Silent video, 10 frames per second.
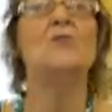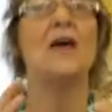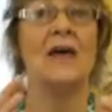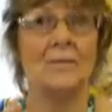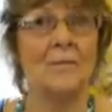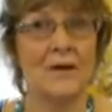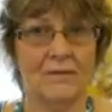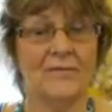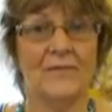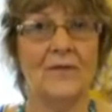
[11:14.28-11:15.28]
them
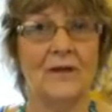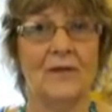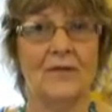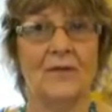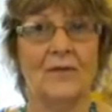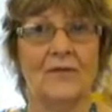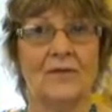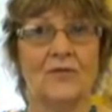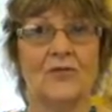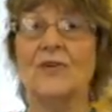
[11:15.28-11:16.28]

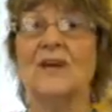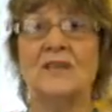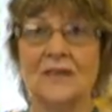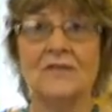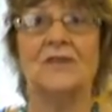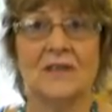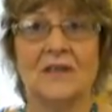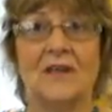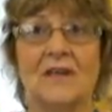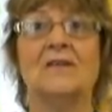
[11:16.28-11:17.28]
that
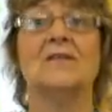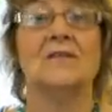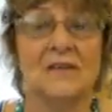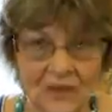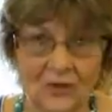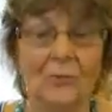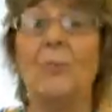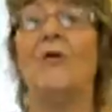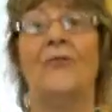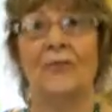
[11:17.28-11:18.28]
creativity is still
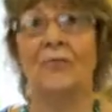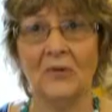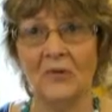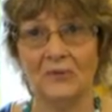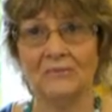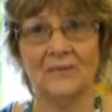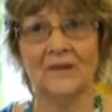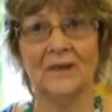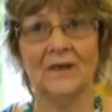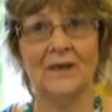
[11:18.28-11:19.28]
possible
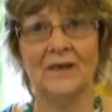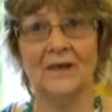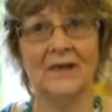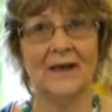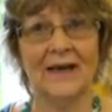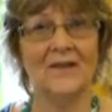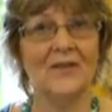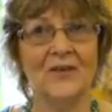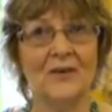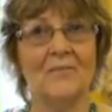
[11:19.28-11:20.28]

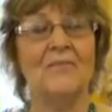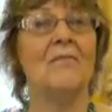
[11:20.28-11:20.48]
and that